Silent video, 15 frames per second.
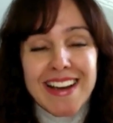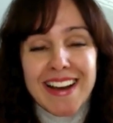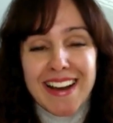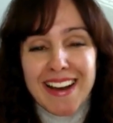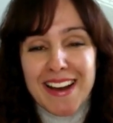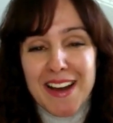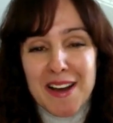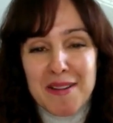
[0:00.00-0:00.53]

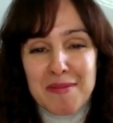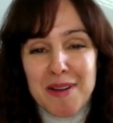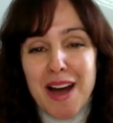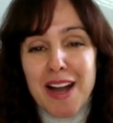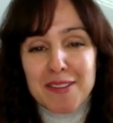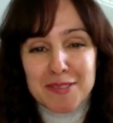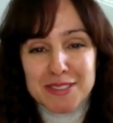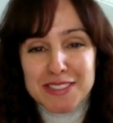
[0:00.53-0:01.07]

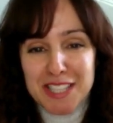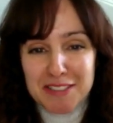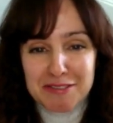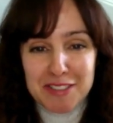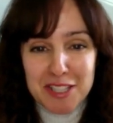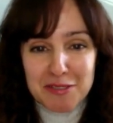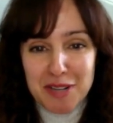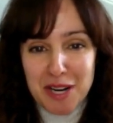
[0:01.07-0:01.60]
I would
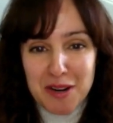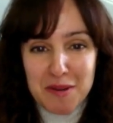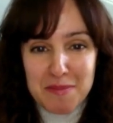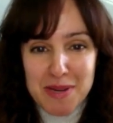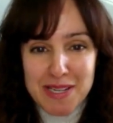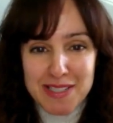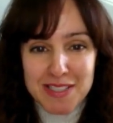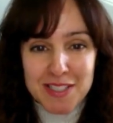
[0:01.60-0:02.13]
definitely
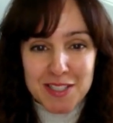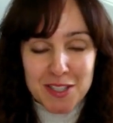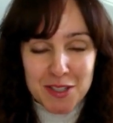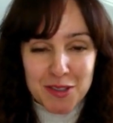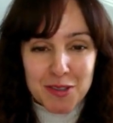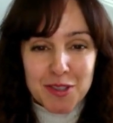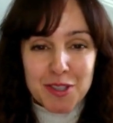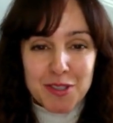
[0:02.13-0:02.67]
recommend
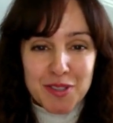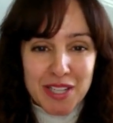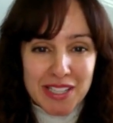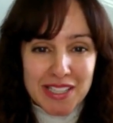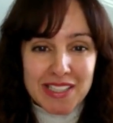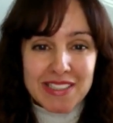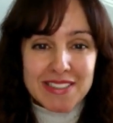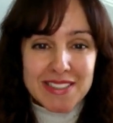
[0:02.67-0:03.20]
you
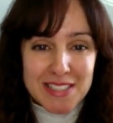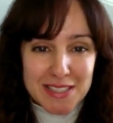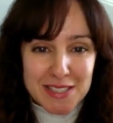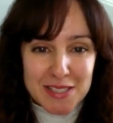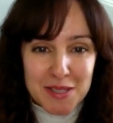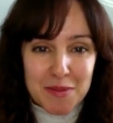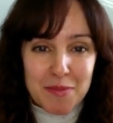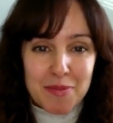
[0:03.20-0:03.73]
creating a
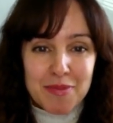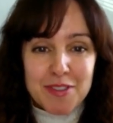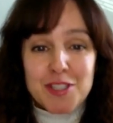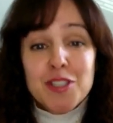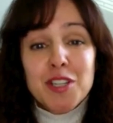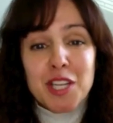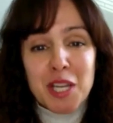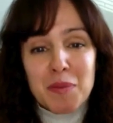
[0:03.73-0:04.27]
system to
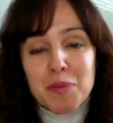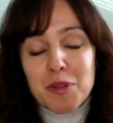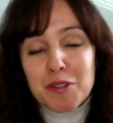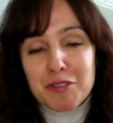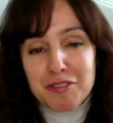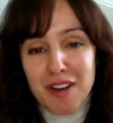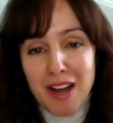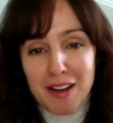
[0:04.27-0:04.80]
keep your
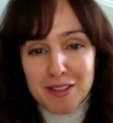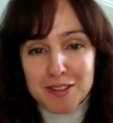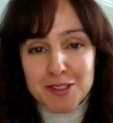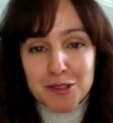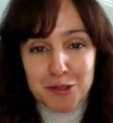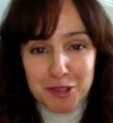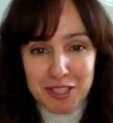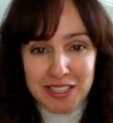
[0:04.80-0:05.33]
files
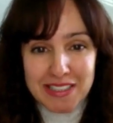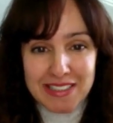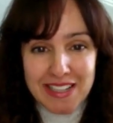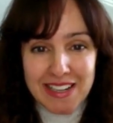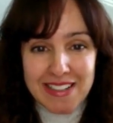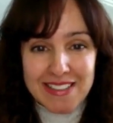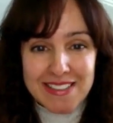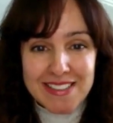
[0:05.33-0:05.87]

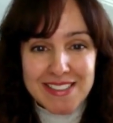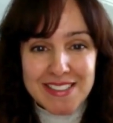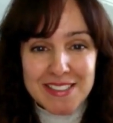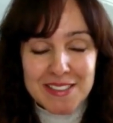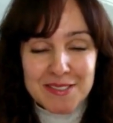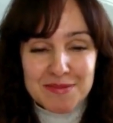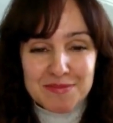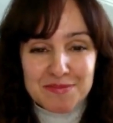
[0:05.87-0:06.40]
organized.
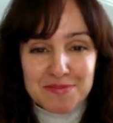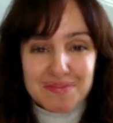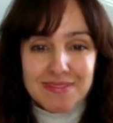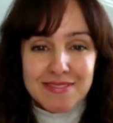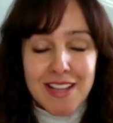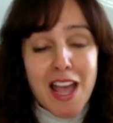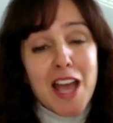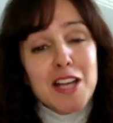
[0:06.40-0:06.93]

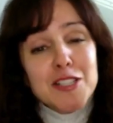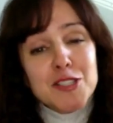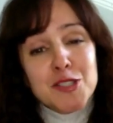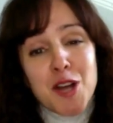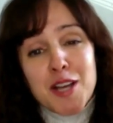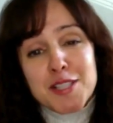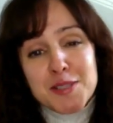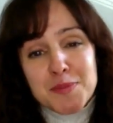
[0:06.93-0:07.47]

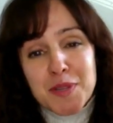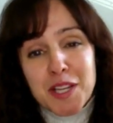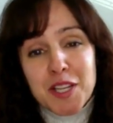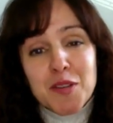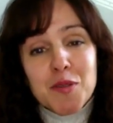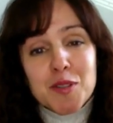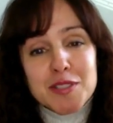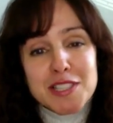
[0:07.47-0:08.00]
Trust me, it
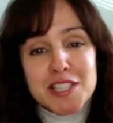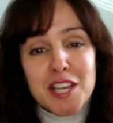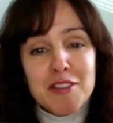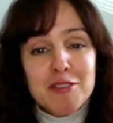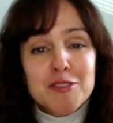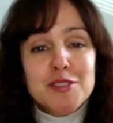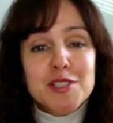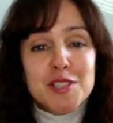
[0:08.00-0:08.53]
will save
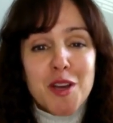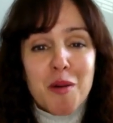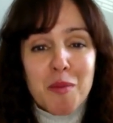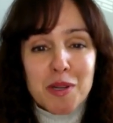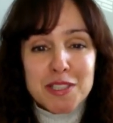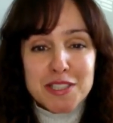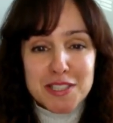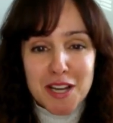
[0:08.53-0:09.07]
you so
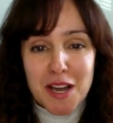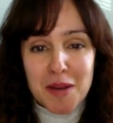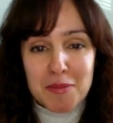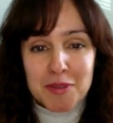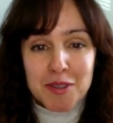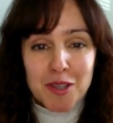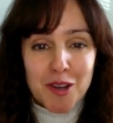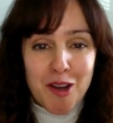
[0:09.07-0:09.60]
much time in
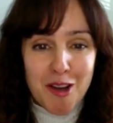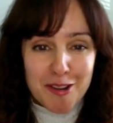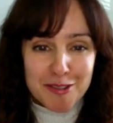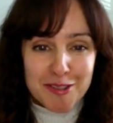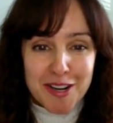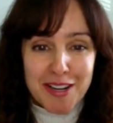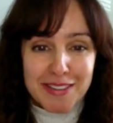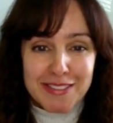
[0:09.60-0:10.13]
the long
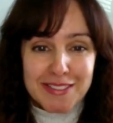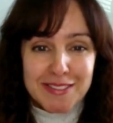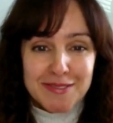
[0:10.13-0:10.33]
run.